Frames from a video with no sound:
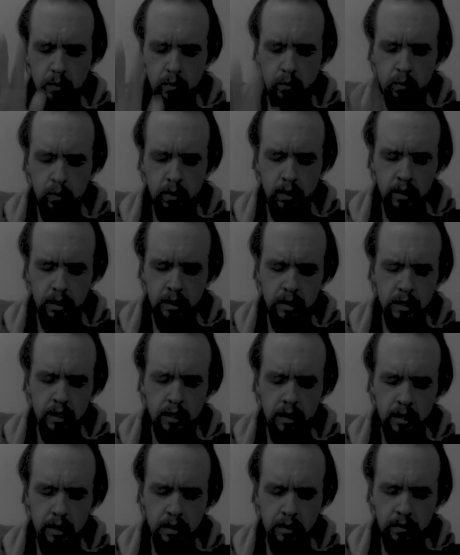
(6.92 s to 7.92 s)

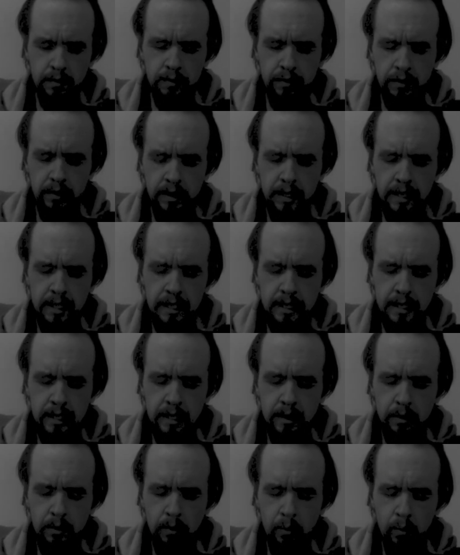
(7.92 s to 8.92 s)
one of
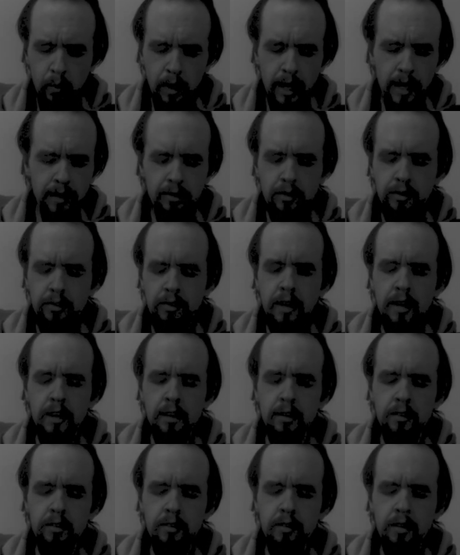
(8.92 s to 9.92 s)
the wisest
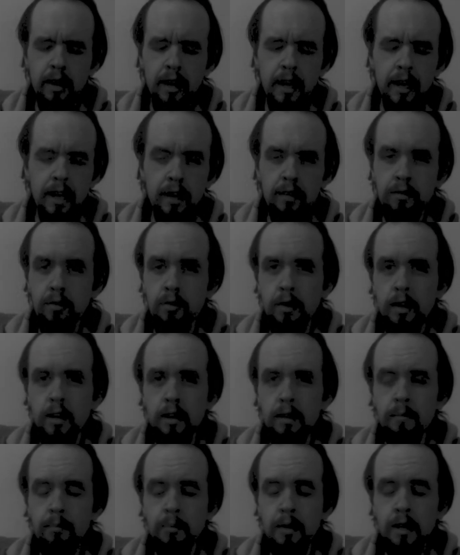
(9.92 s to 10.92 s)
things I ever
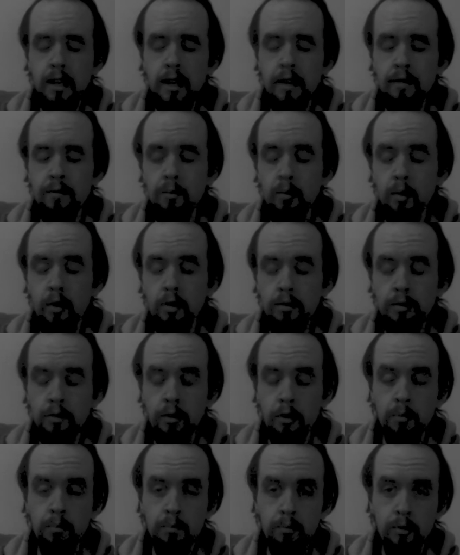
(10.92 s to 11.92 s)
read in my life was
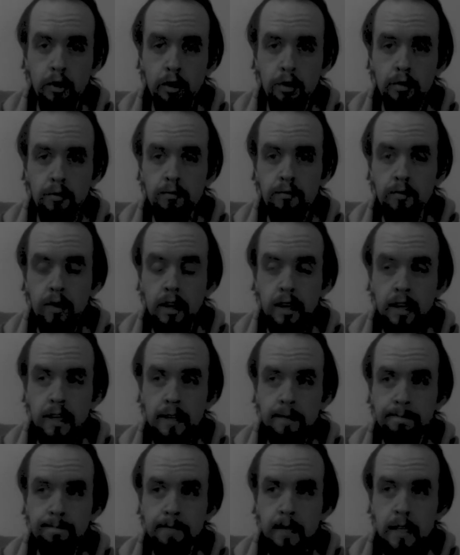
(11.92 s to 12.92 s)
from Kurt
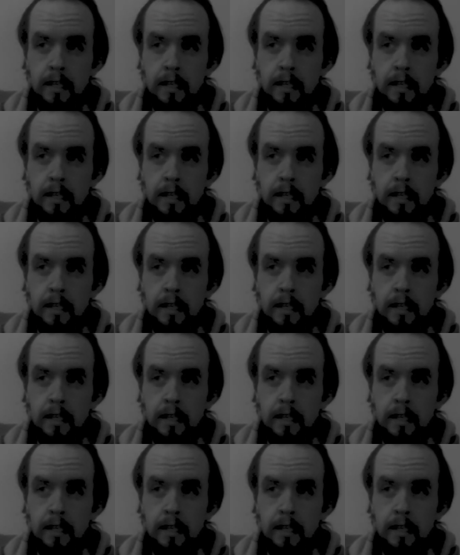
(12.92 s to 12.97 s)
Vonnegut